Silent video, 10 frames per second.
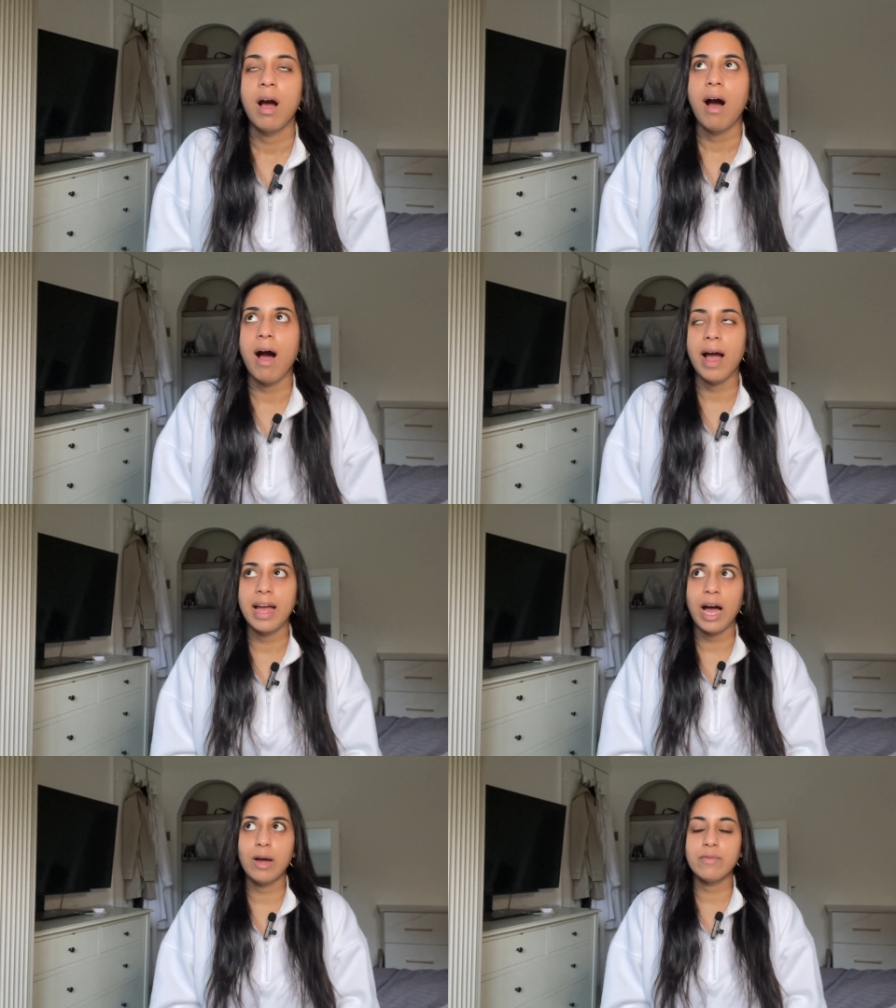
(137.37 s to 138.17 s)
I
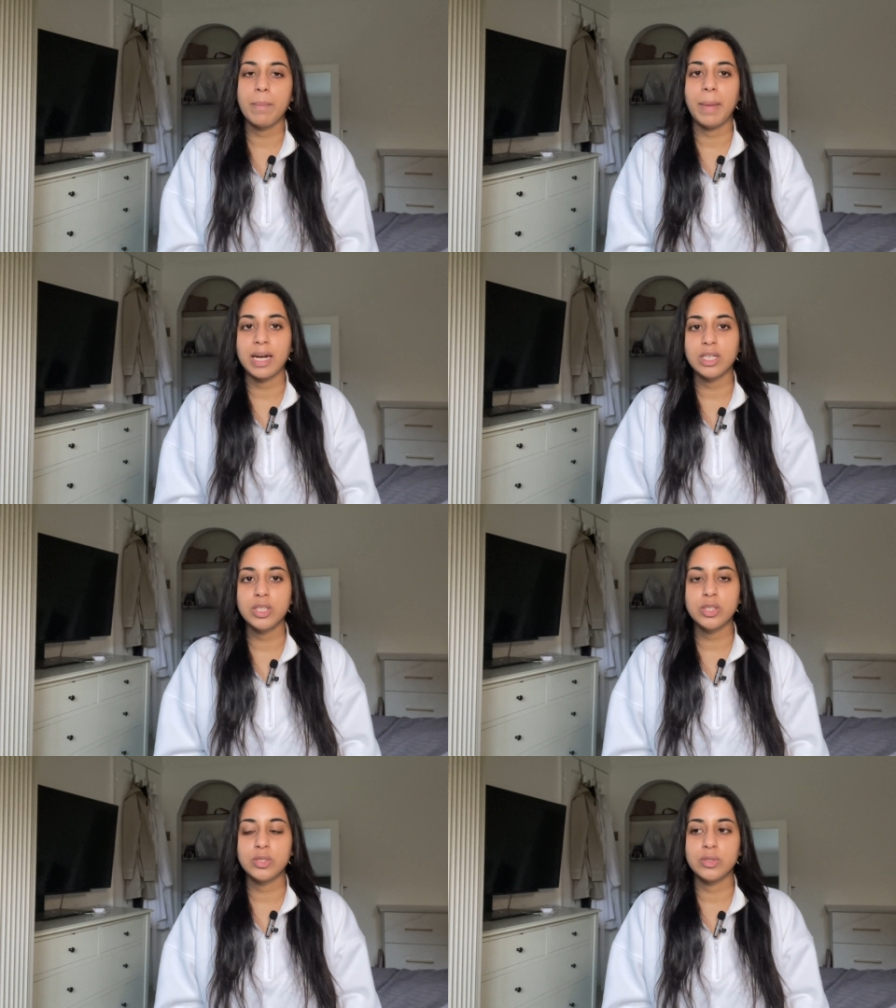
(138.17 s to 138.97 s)
have
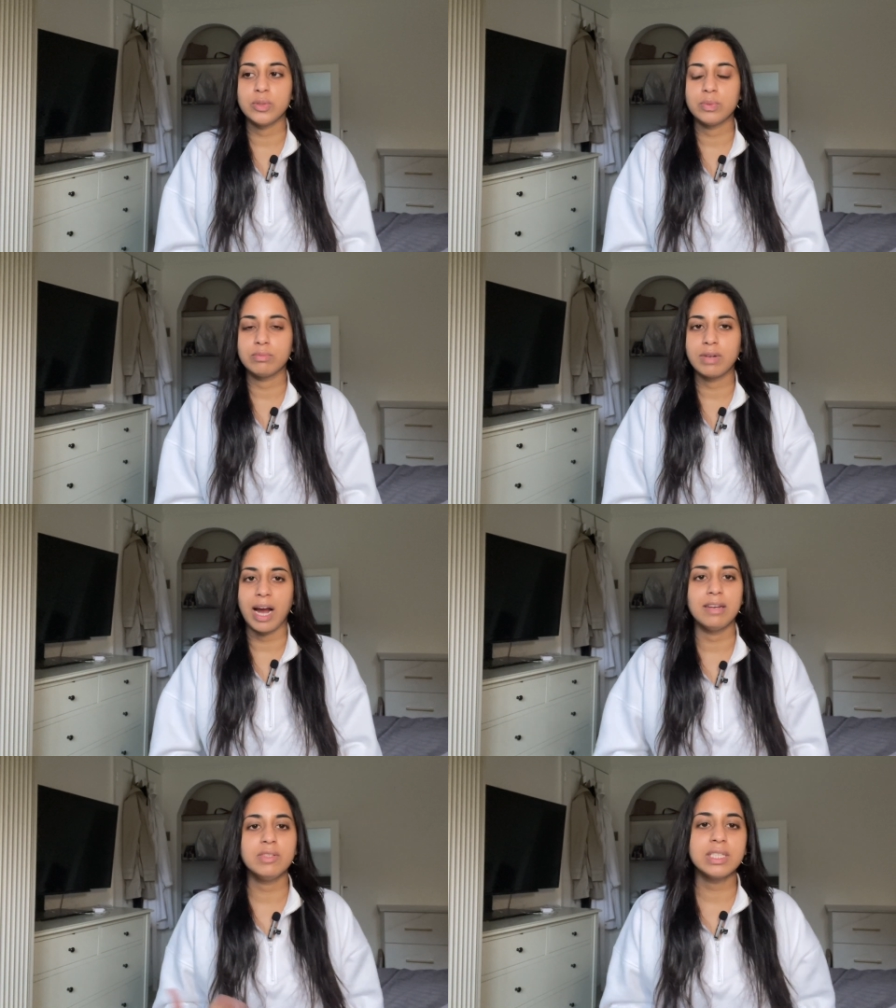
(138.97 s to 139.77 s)
managed to
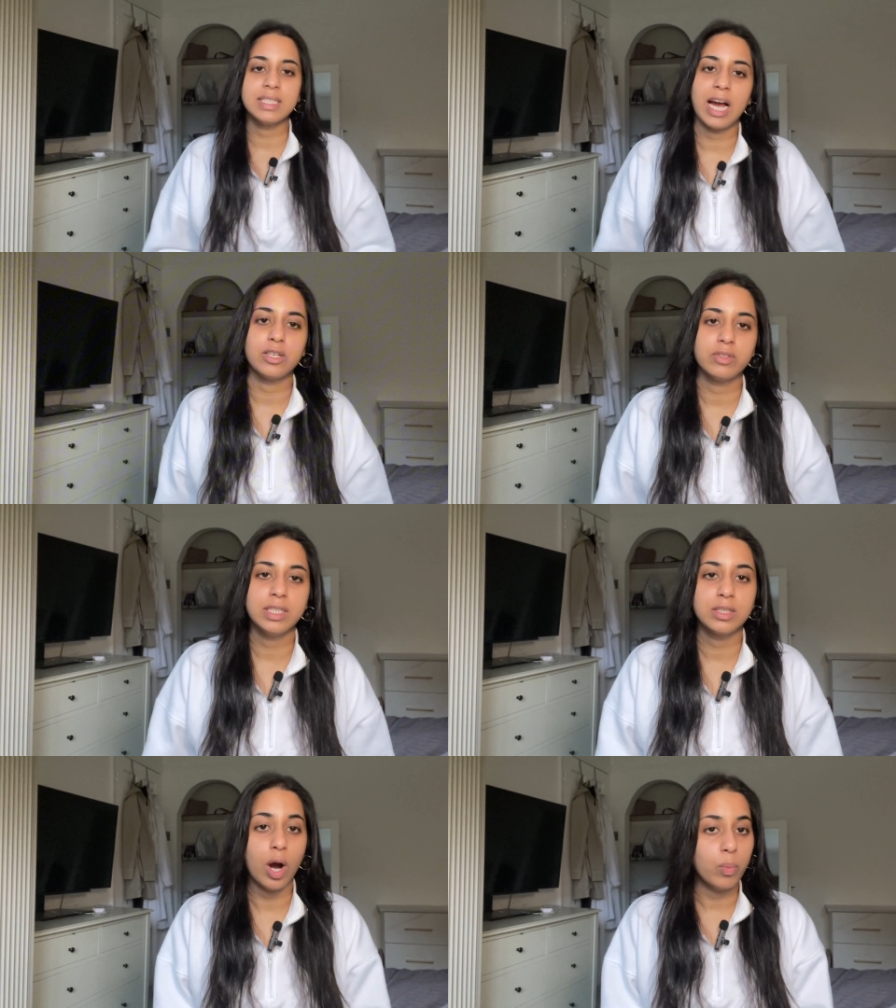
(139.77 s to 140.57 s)
kind of just naturally
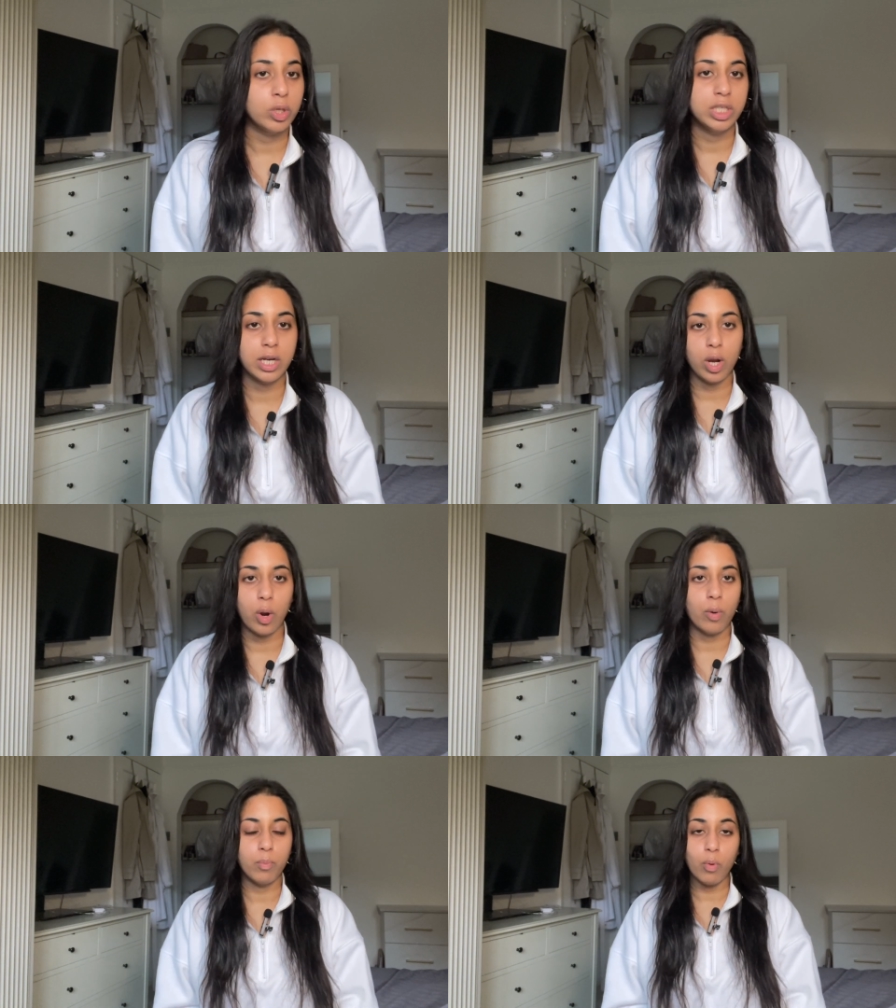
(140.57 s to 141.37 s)
start watching a
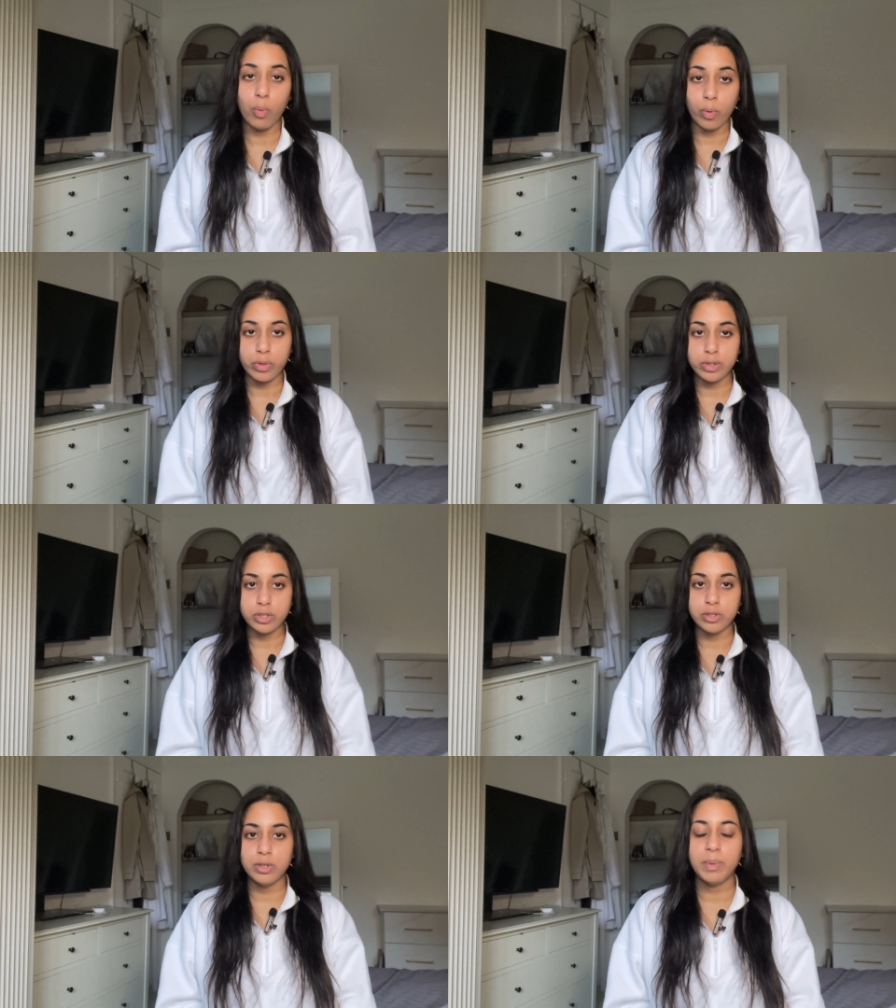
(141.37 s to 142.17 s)
lot more
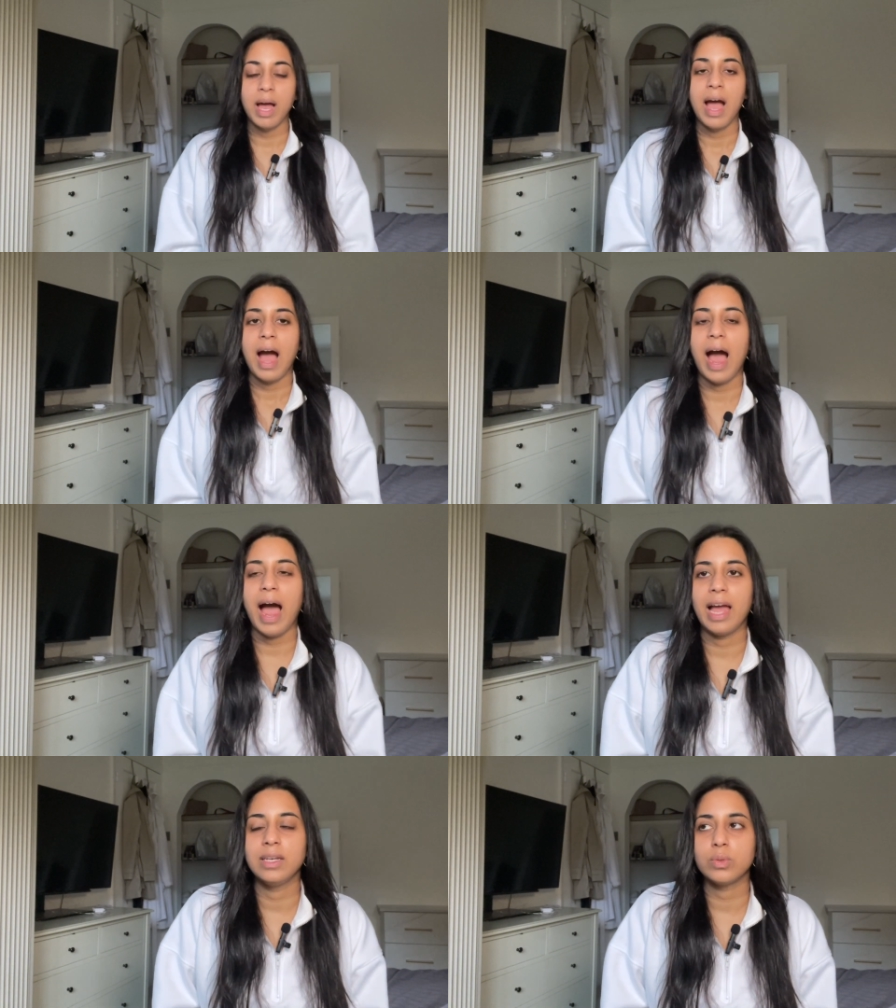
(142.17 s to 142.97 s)
AuthorTube
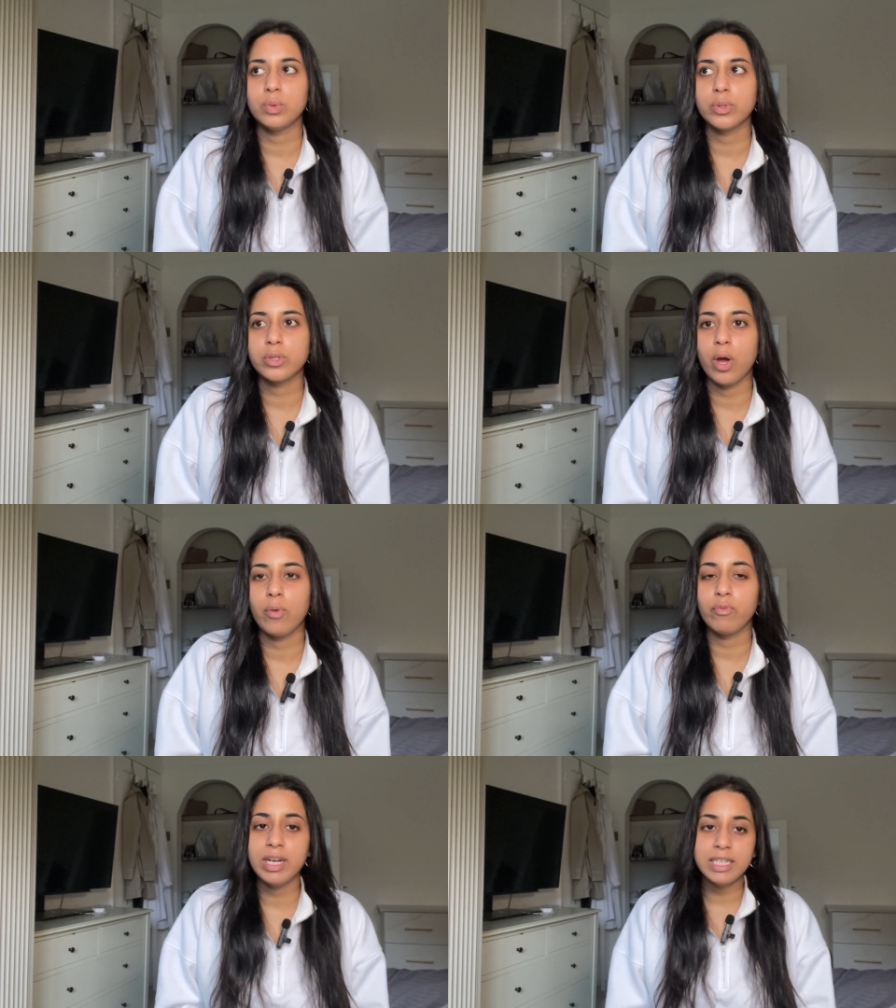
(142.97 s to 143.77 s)
and also
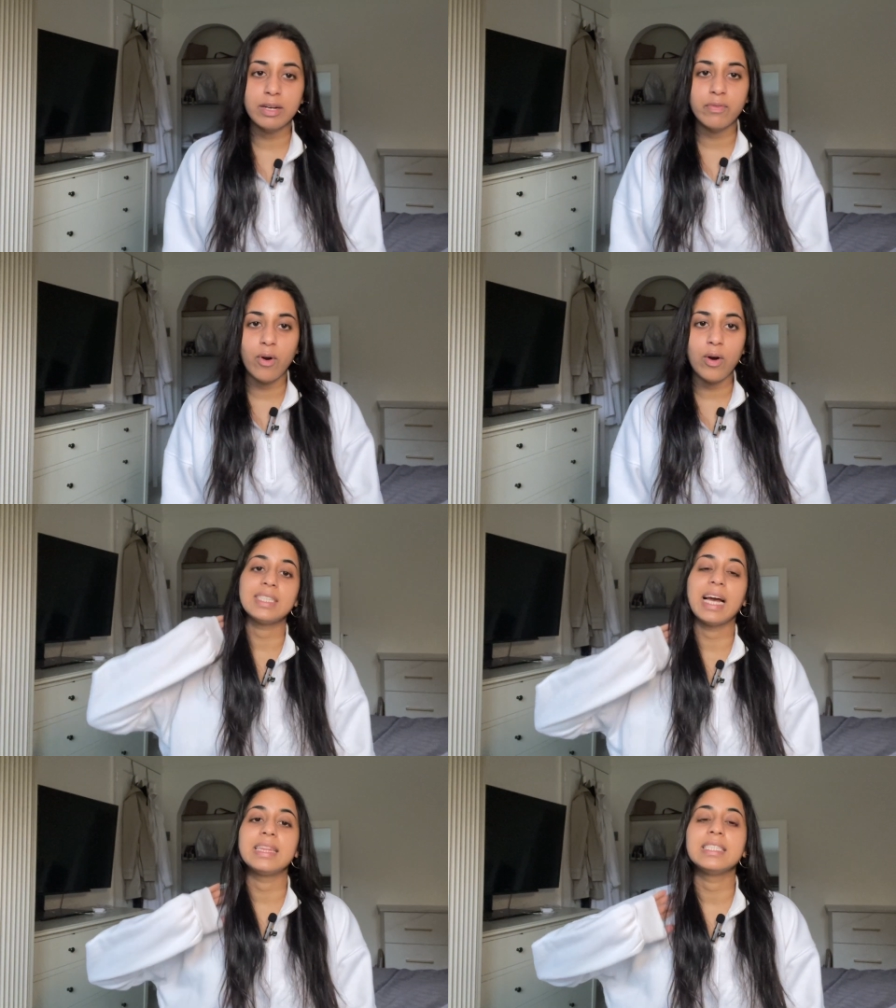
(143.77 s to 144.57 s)
reading vlogs.
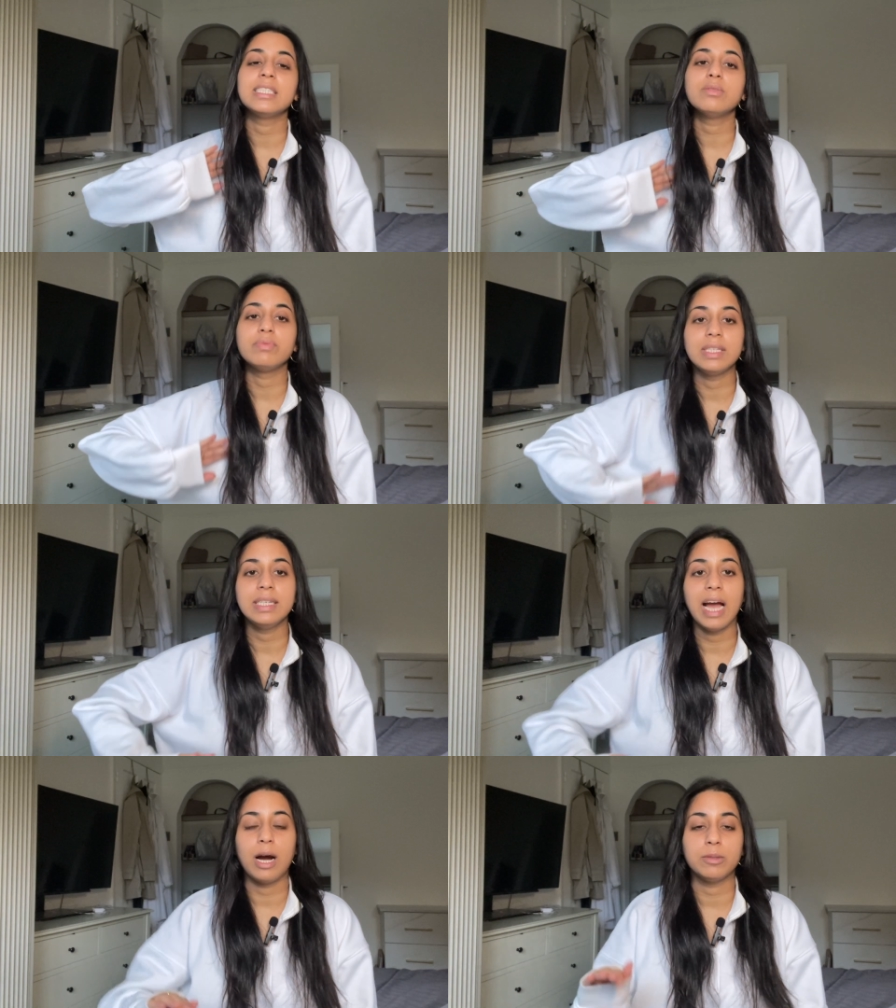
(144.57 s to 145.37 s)
And this has really
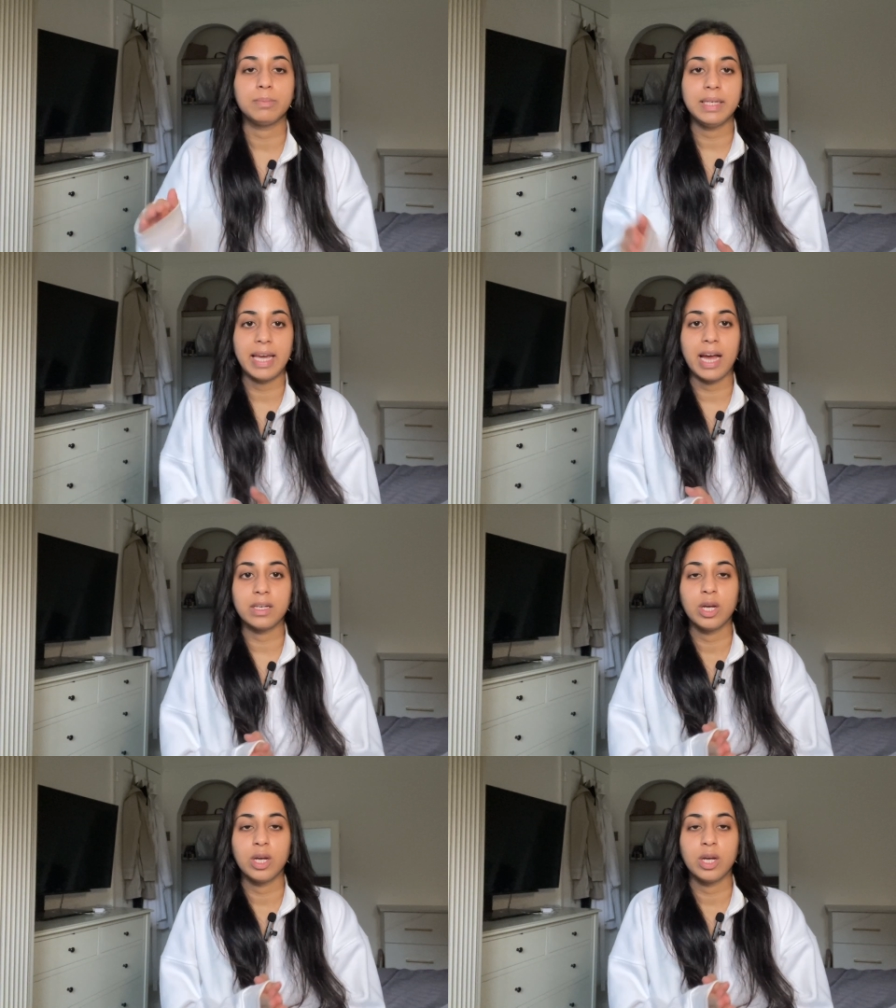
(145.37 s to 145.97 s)
helped me get